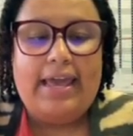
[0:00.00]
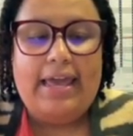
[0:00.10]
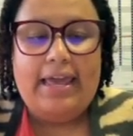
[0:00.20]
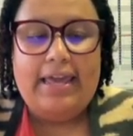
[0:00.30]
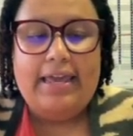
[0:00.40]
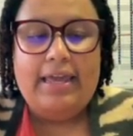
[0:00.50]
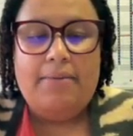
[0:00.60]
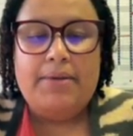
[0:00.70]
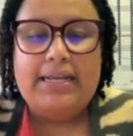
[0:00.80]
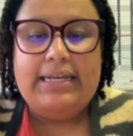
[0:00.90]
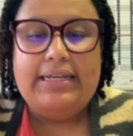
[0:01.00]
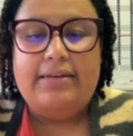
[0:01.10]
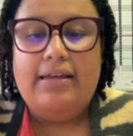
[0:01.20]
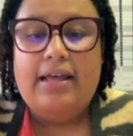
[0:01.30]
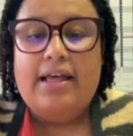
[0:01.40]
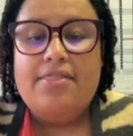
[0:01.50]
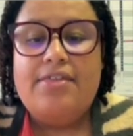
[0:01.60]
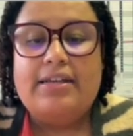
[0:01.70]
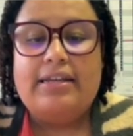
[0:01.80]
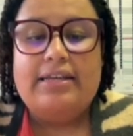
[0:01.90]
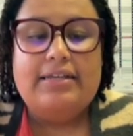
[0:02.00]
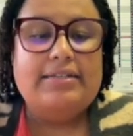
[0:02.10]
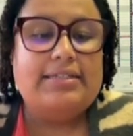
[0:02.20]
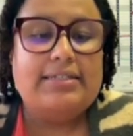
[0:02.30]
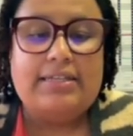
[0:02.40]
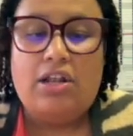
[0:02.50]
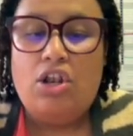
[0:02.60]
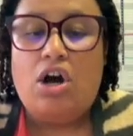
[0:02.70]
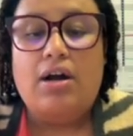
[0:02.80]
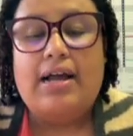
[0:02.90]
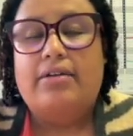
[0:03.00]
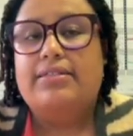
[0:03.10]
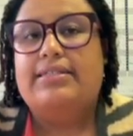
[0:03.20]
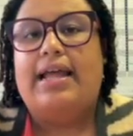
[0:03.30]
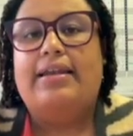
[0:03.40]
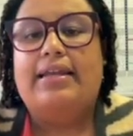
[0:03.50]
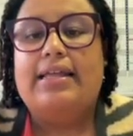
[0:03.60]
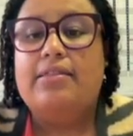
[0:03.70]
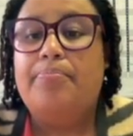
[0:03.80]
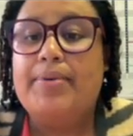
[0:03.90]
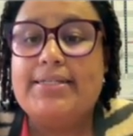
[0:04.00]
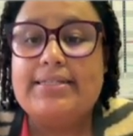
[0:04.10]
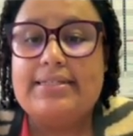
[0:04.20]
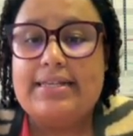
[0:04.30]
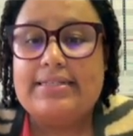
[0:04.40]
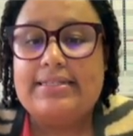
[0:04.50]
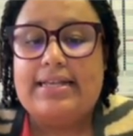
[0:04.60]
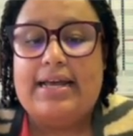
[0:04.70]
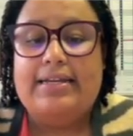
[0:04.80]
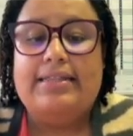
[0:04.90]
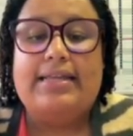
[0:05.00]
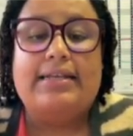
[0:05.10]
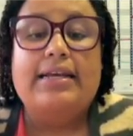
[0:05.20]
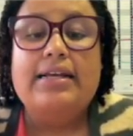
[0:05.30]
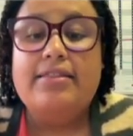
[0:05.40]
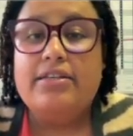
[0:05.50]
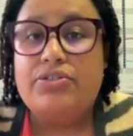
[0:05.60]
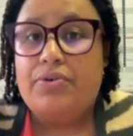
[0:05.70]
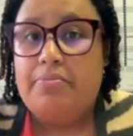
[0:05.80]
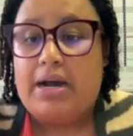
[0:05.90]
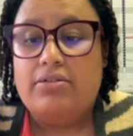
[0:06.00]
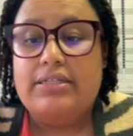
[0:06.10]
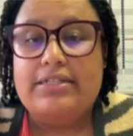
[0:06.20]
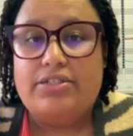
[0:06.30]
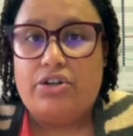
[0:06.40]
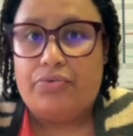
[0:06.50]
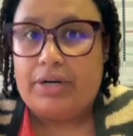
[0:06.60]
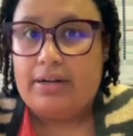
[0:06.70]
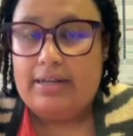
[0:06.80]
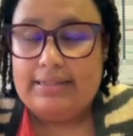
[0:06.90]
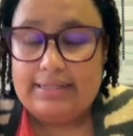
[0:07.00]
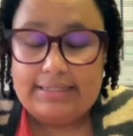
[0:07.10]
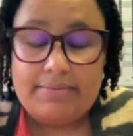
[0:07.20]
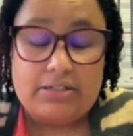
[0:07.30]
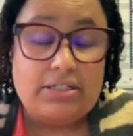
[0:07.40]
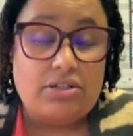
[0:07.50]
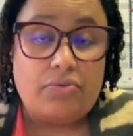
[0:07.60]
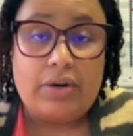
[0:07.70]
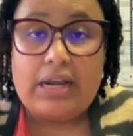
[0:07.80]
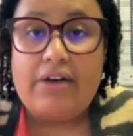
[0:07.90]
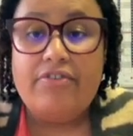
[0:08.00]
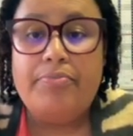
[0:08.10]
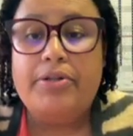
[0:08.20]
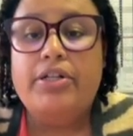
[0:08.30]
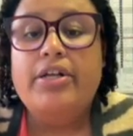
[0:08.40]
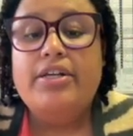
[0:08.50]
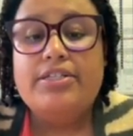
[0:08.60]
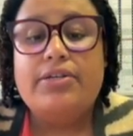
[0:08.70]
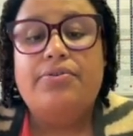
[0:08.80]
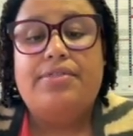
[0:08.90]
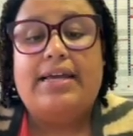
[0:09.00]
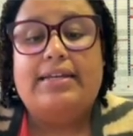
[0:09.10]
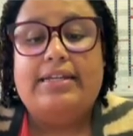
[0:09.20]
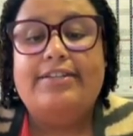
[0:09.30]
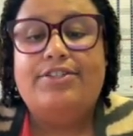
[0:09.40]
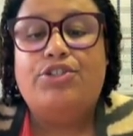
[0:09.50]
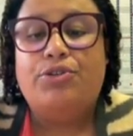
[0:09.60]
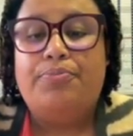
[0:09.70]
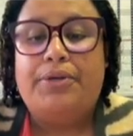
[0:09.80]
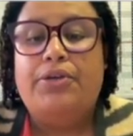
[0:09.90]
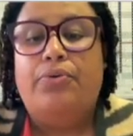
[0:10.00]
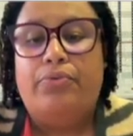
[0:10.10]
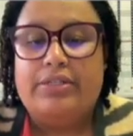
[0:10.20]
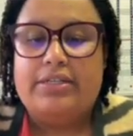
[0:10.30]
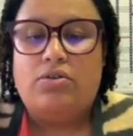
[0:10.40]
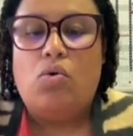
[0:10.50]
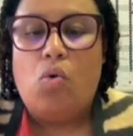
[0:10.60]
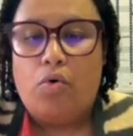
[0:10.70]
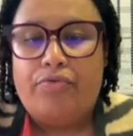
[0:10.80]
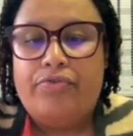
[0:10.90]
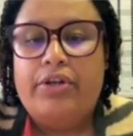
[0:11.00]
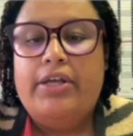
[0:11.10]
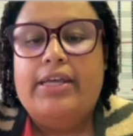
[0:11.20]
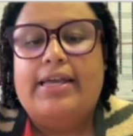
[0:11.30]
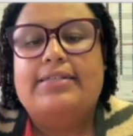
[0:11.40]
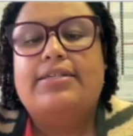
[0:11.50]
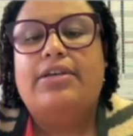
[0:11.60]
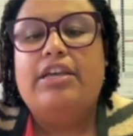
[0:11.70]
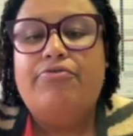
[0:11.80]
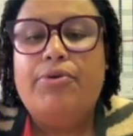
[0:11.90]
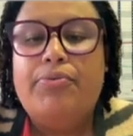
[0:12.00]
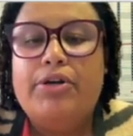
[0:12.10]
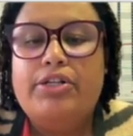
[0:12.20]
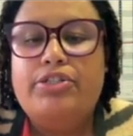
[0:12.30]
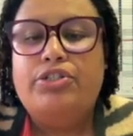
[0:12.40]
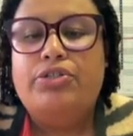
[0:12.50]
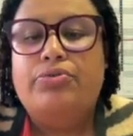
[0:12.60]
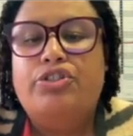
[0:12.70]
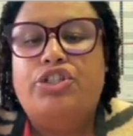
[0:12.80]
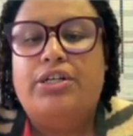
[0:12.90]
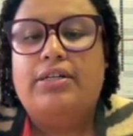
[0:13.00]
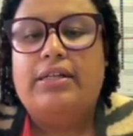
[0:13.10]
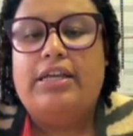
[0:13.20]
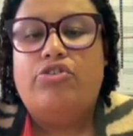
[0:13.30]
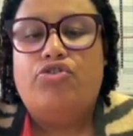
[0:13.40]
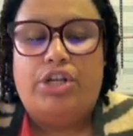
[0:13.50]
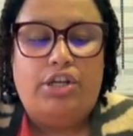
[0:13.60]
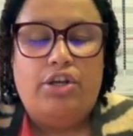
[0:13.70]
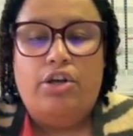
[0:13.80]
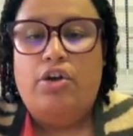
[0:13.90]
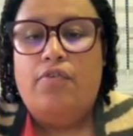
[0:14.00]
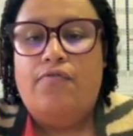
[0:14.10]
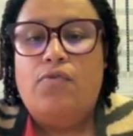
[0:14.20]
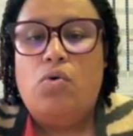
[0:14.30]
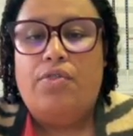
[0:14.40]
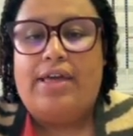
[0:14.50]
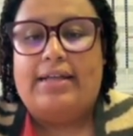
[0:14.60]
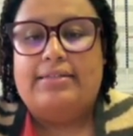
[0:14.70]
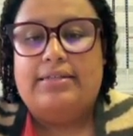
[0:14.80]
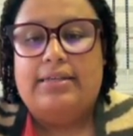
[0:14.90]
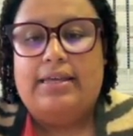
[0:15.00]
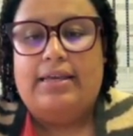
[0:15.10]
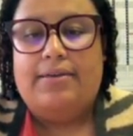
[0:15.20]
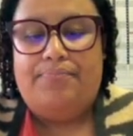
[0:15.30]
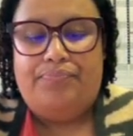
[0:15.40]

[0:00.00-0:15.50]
A. McLean, that is long outstanding, and the business has decided that this amount is not recoverable, so that needs to be written off. Okay, so if we were going to do a journal entry for that, okay,